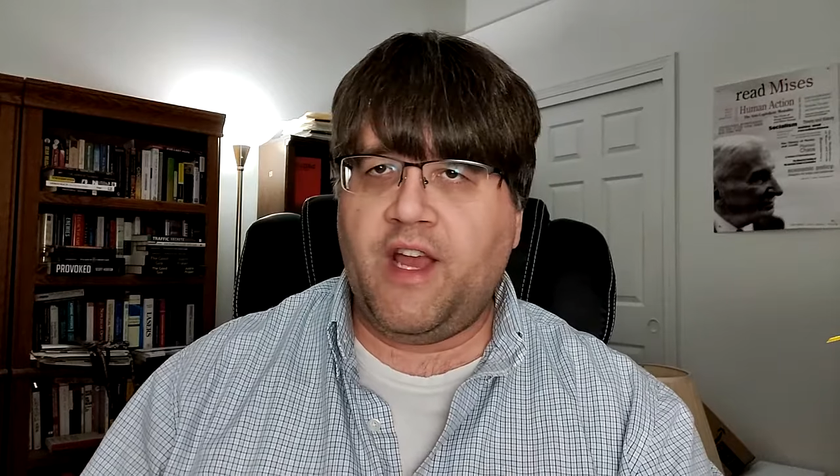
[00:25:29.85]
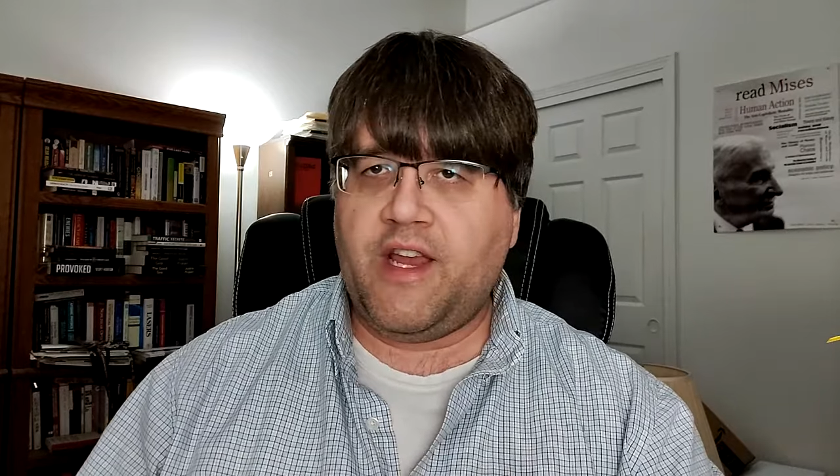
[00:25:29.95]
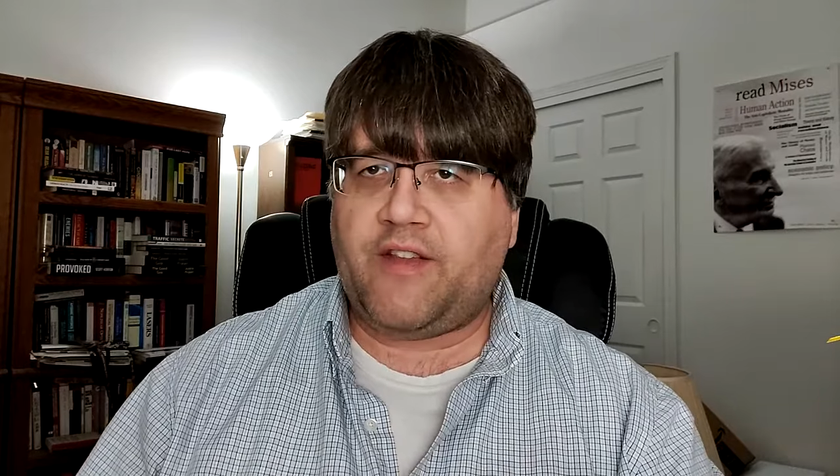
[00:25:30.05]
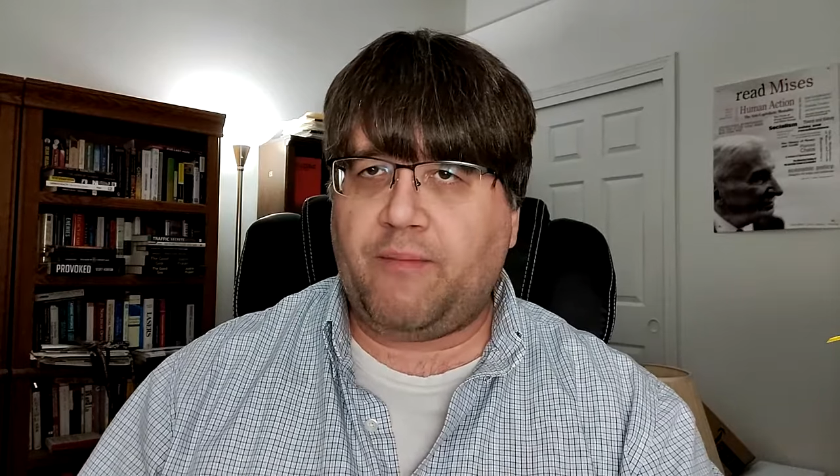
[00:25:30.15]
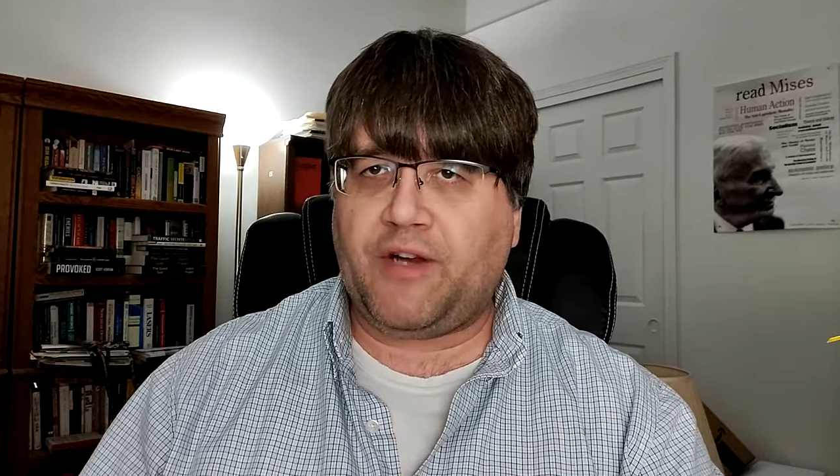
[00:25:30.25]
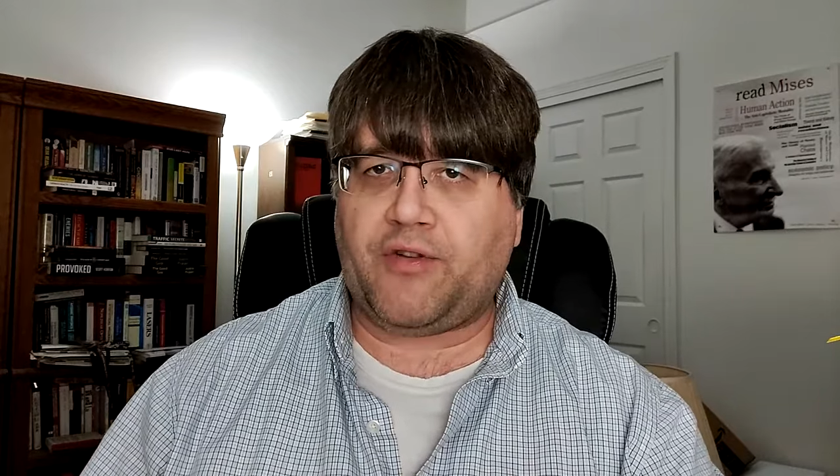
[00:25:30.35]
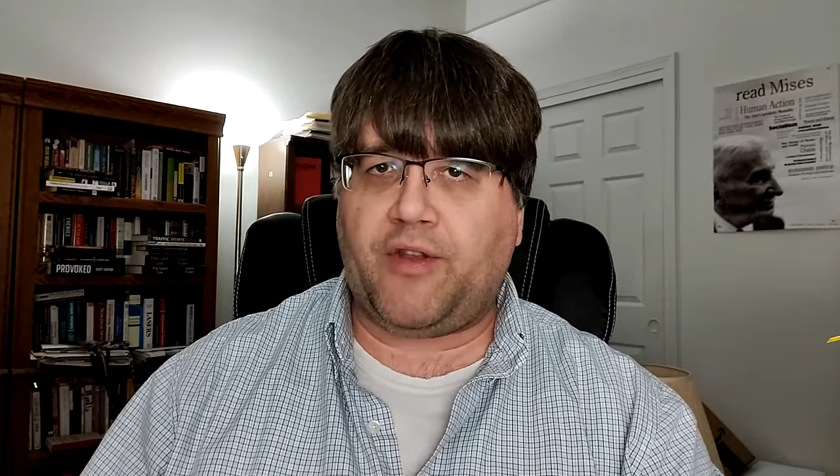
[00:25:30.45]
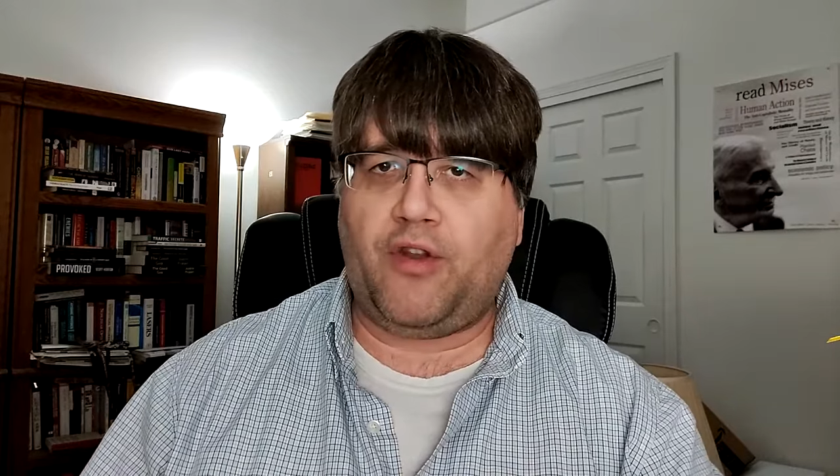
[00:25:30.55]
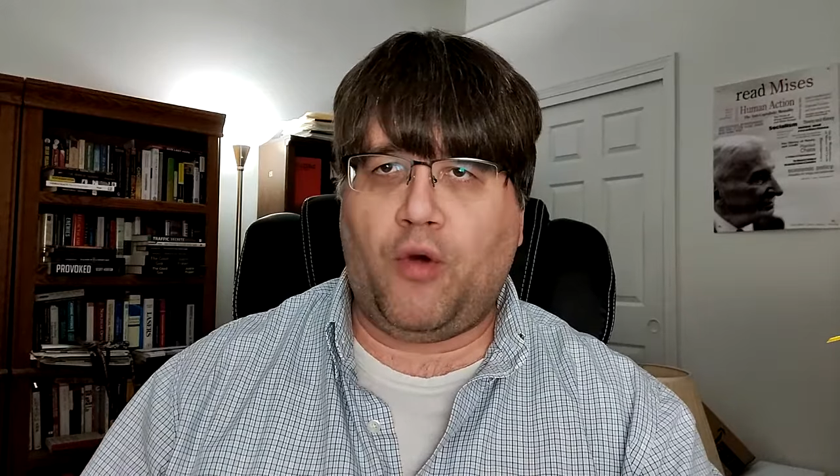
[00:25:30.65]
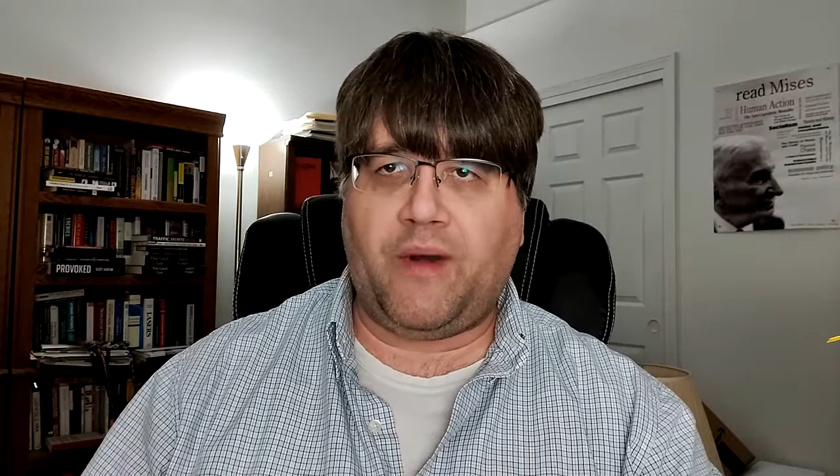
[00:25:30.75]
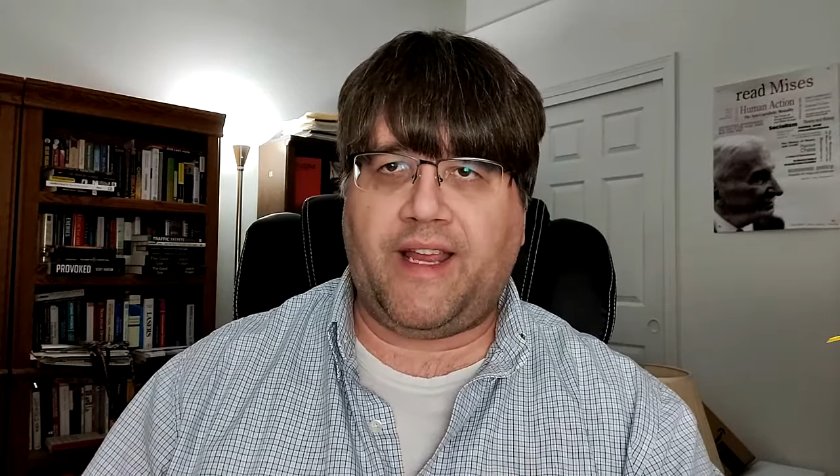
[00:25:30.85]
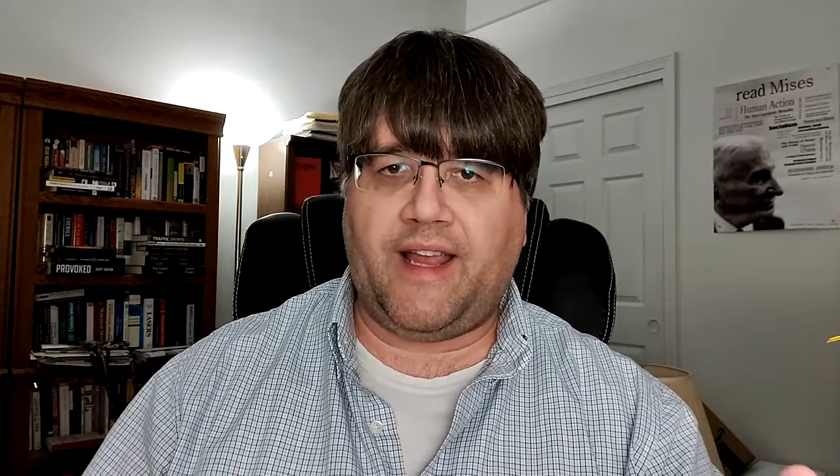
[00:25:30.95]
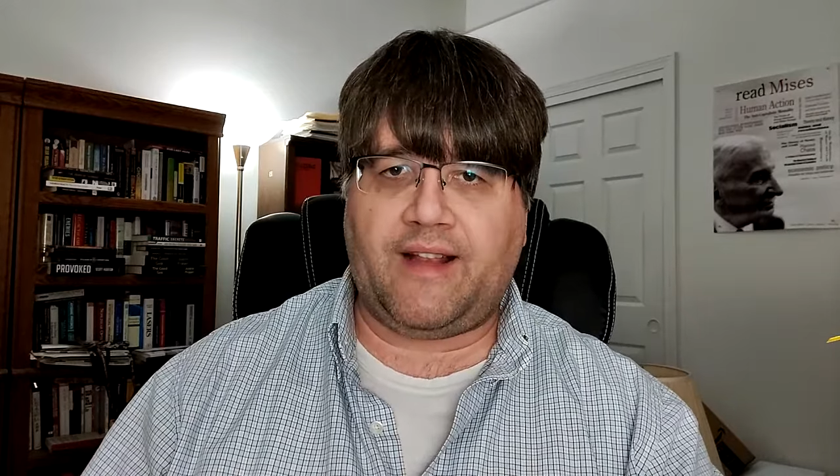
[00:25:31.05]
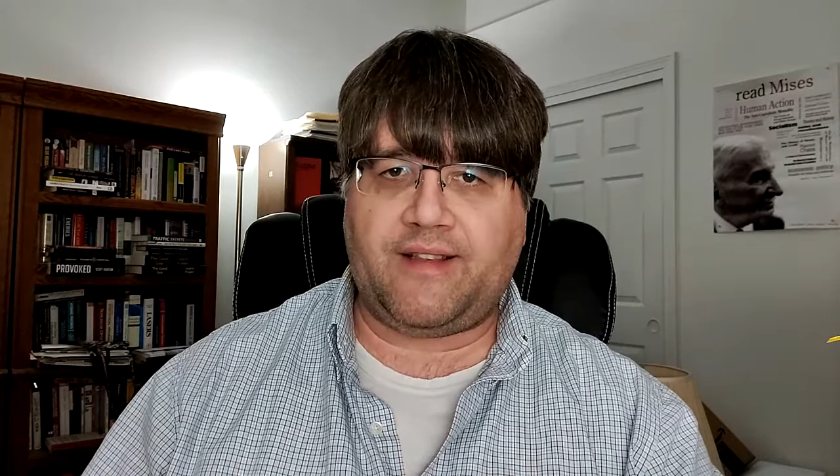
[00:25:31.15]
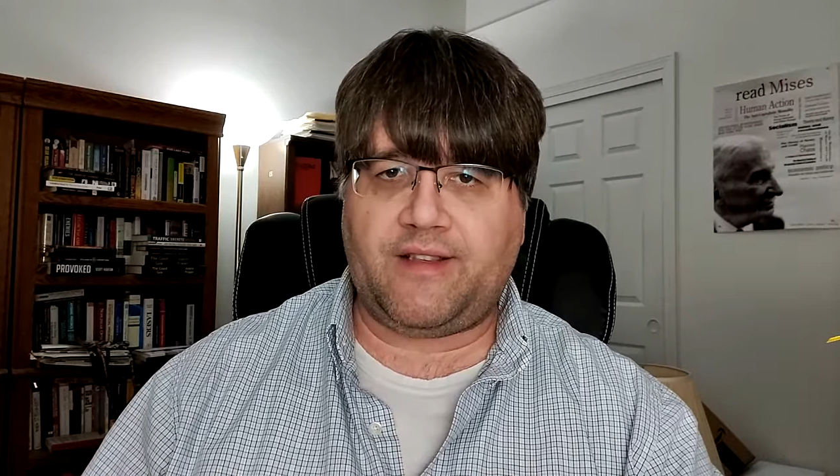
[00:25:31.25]
You have to make sure that nobody
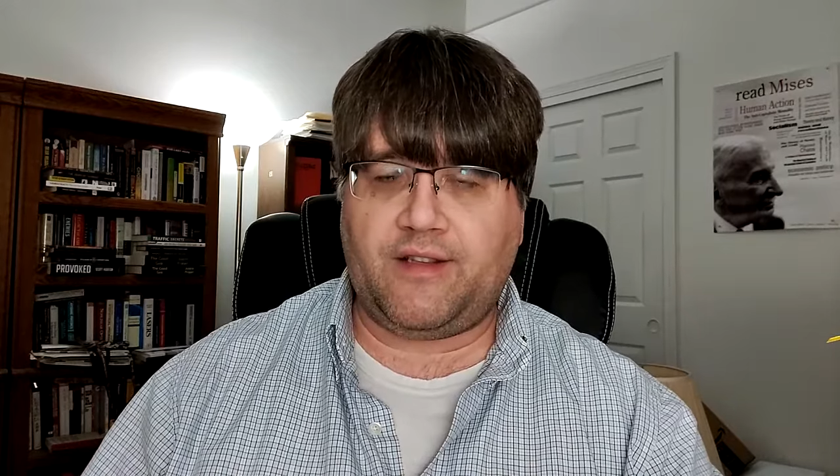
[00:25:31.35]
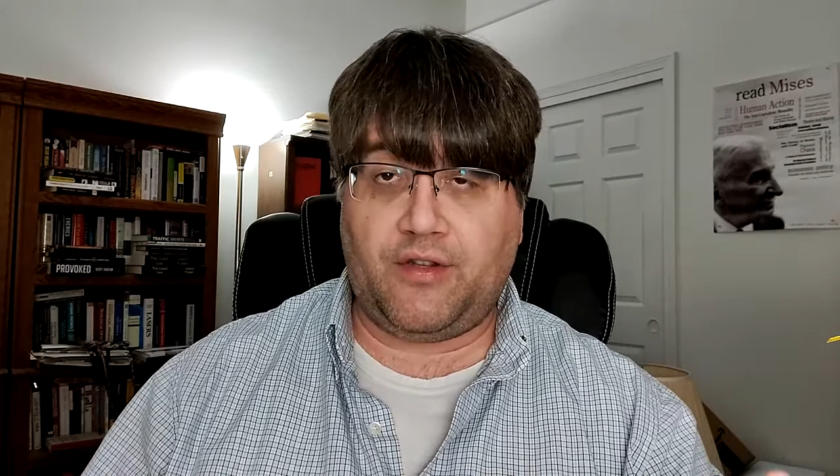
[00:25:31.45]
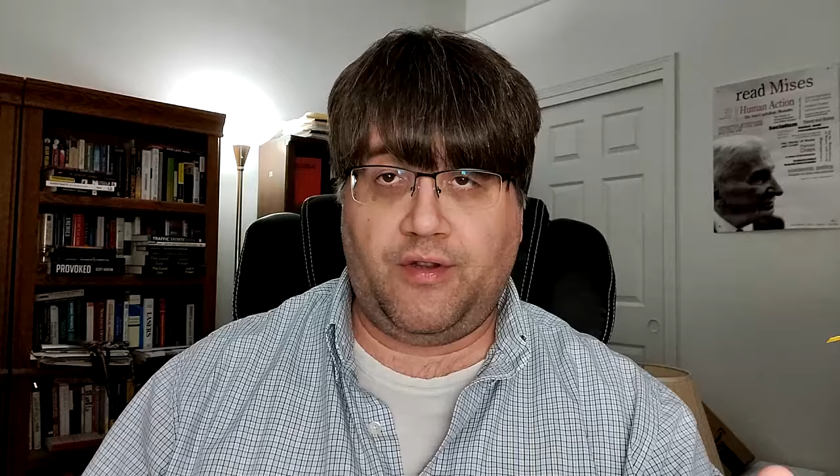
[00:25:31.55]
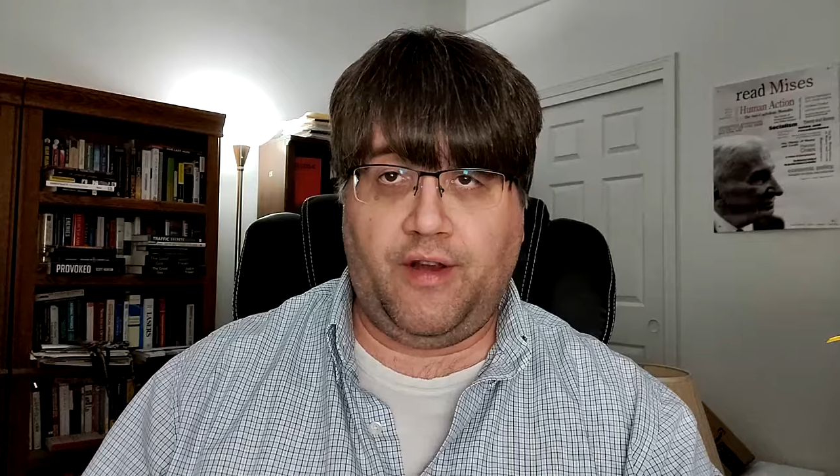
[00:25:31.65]
gets